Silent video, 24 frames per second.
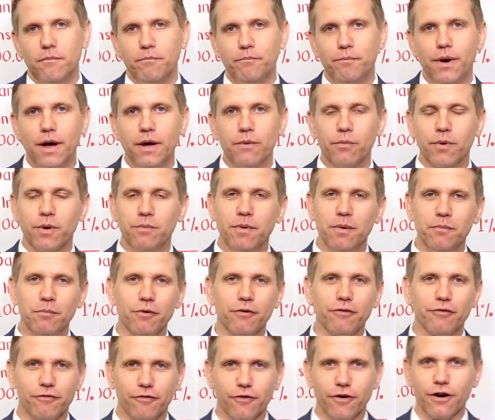But
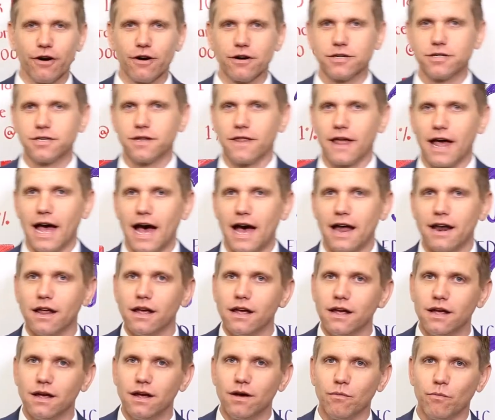remember first that
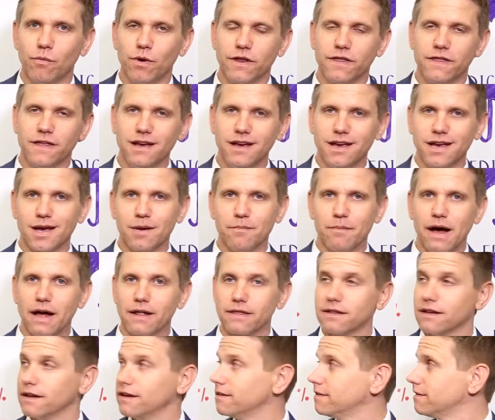when thinking
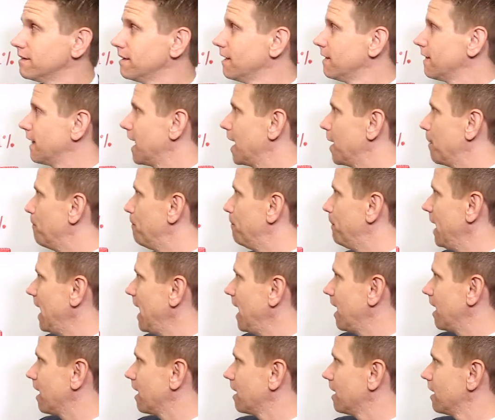about this, that a
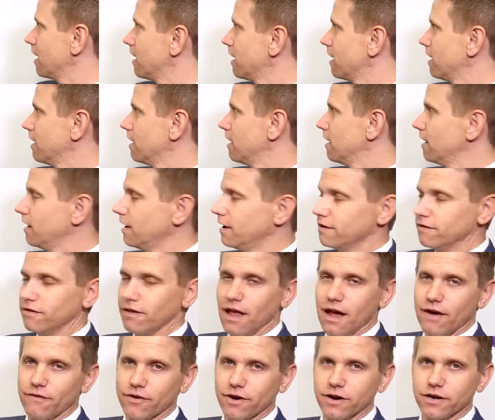bank is
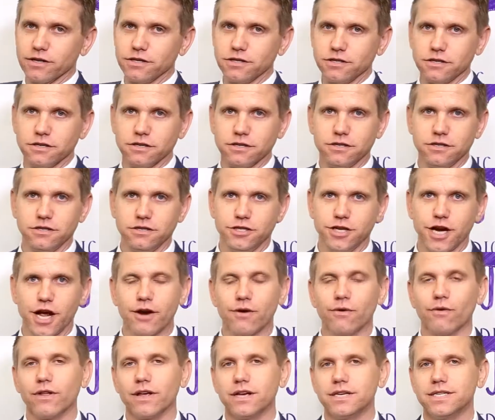leveraged
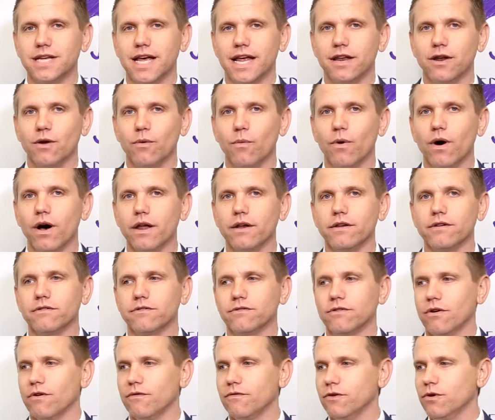generally 10 to 1.
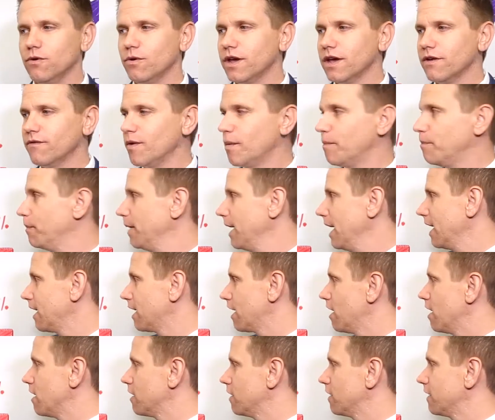So if you give a bank
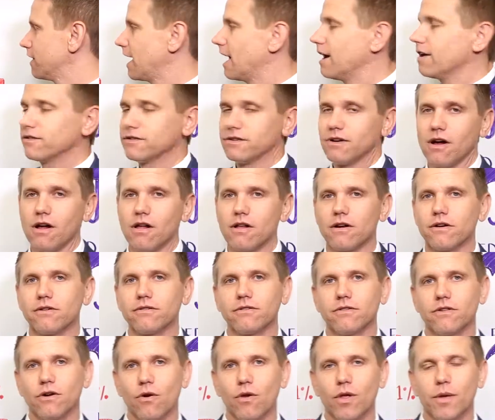
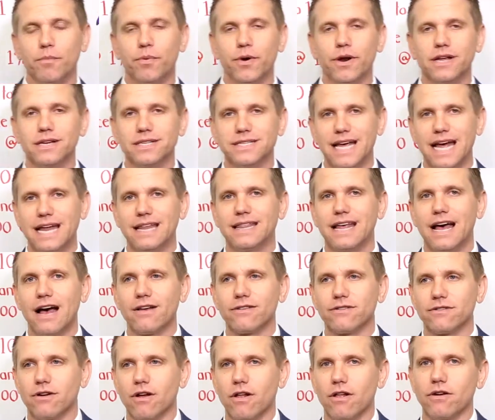$100,000, they're only putting
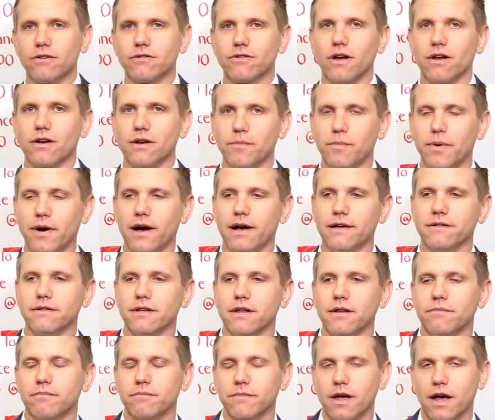$10,000 on
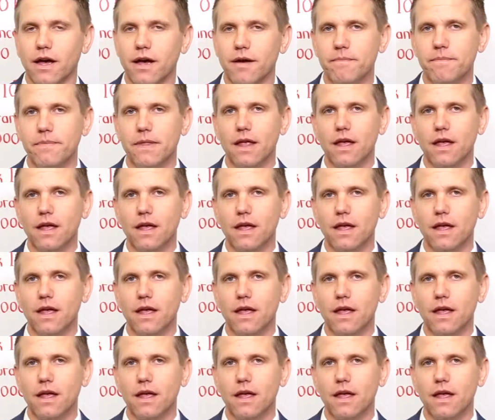deposit, okay?